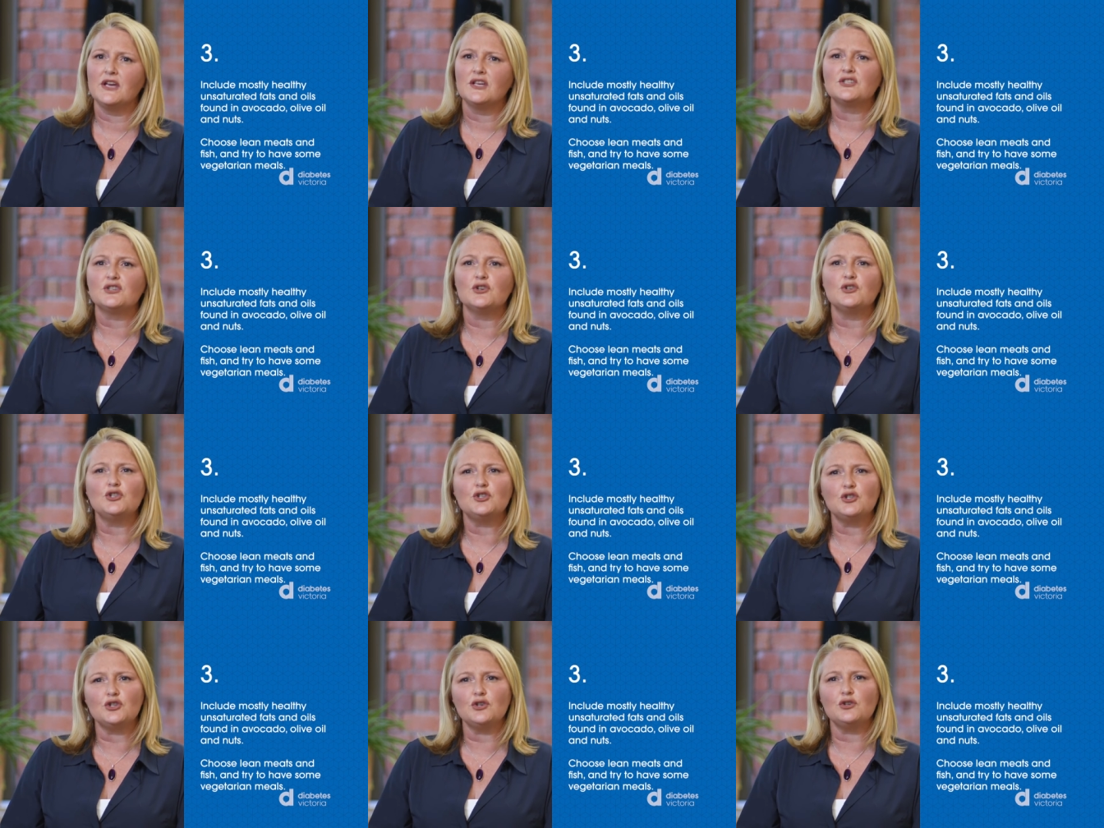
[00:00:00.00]
So
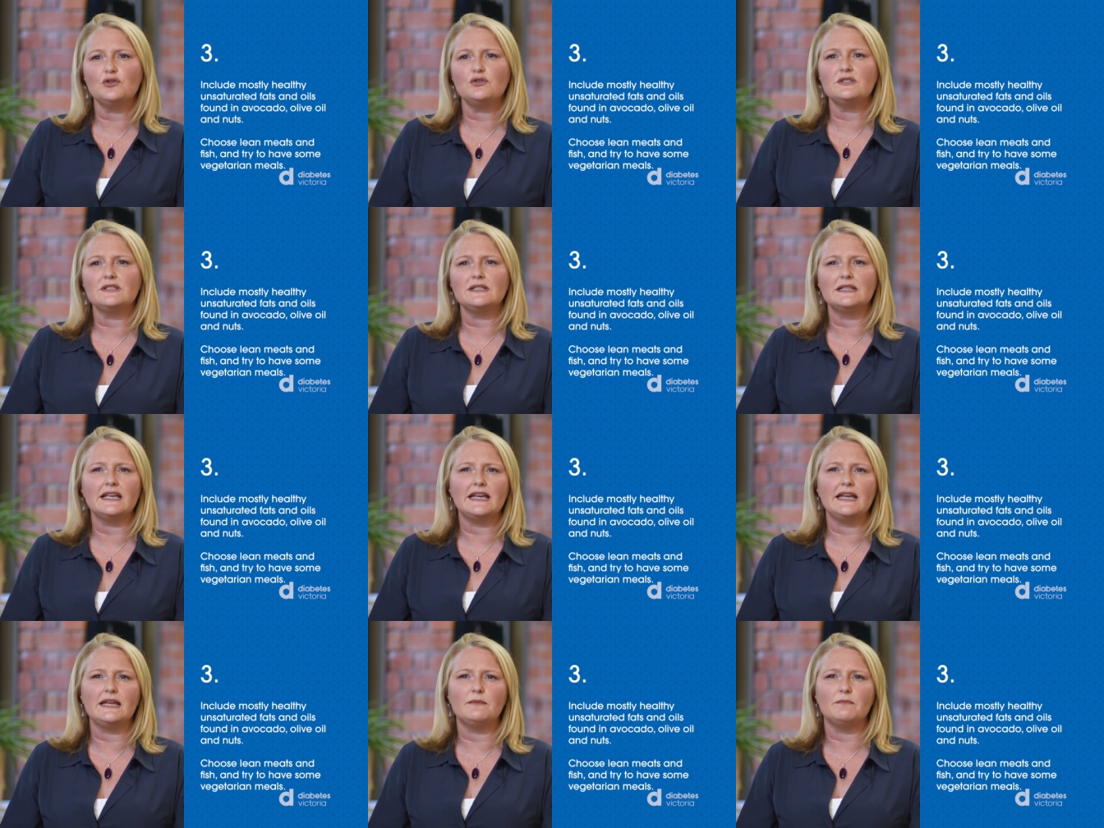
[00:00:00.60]
choose
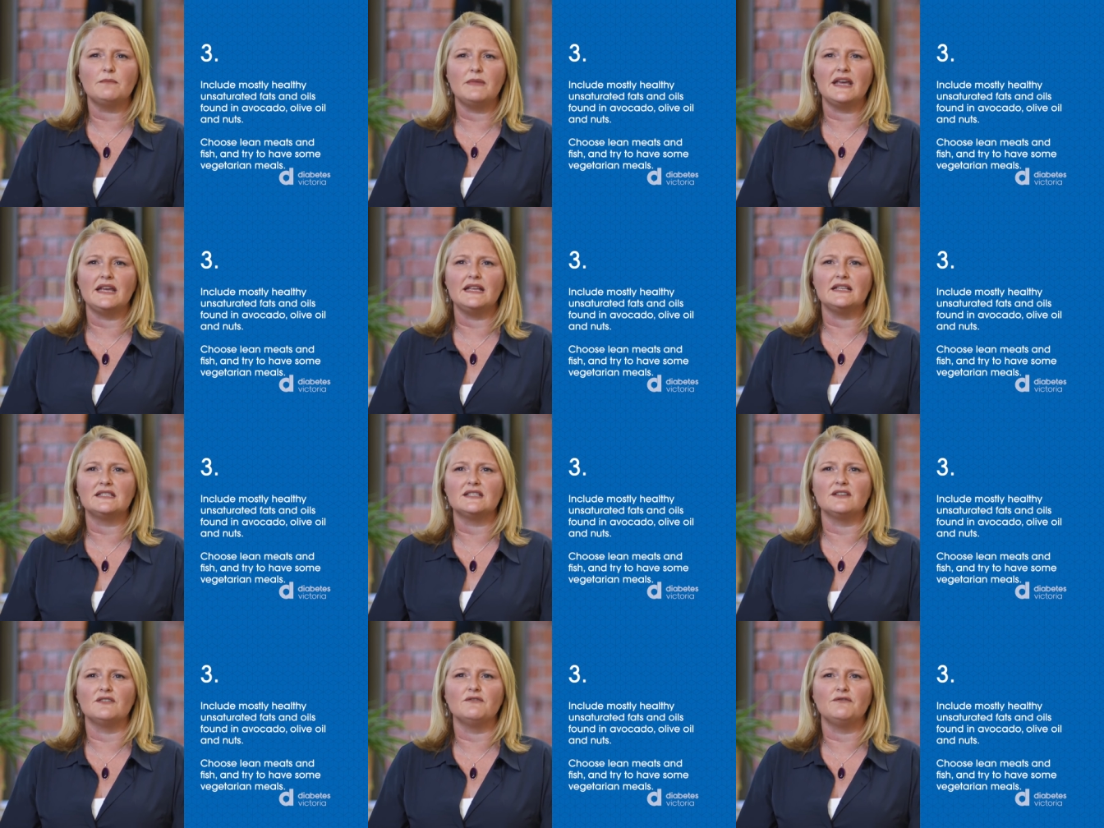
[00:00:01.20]
lean
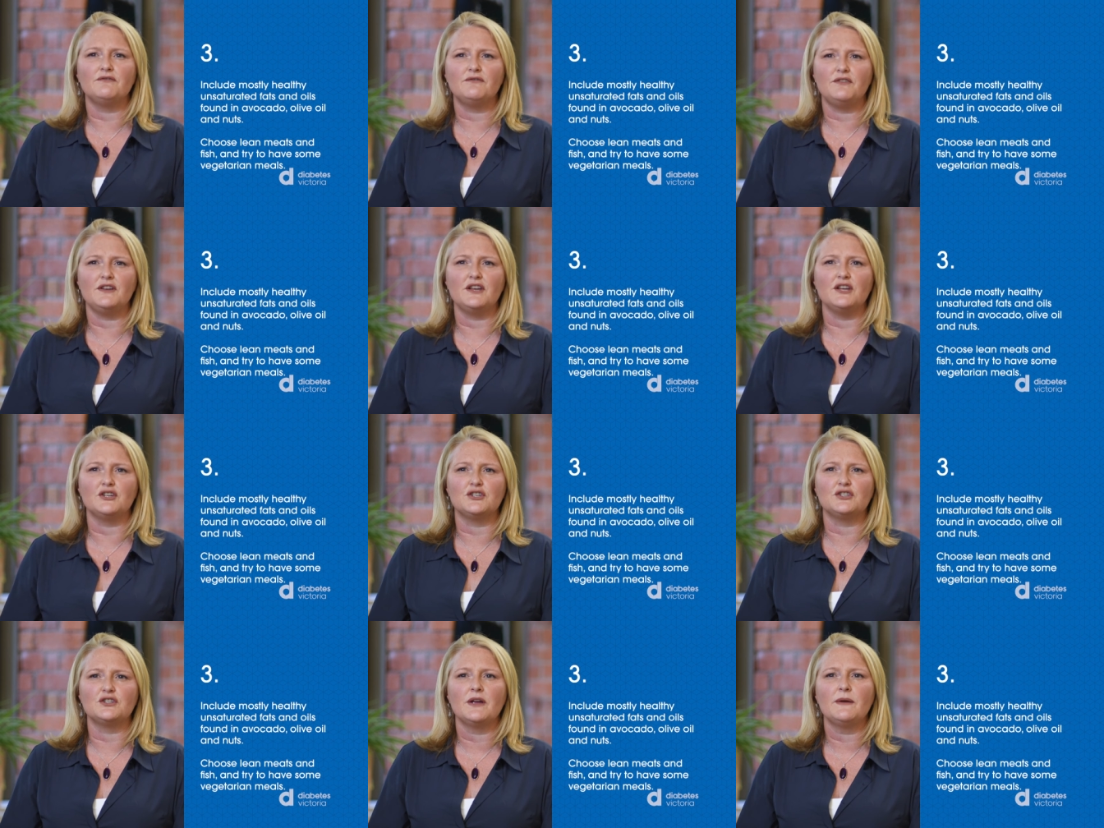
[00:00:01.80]
meats and
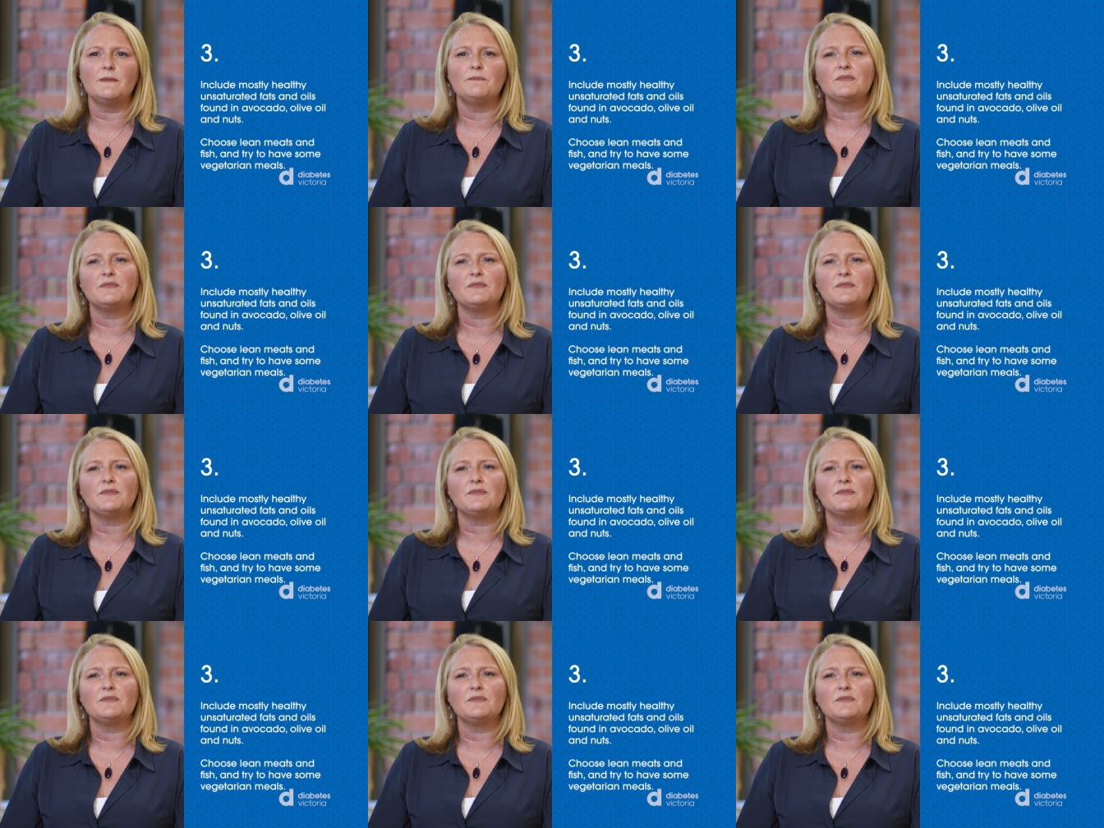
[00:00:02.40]
fish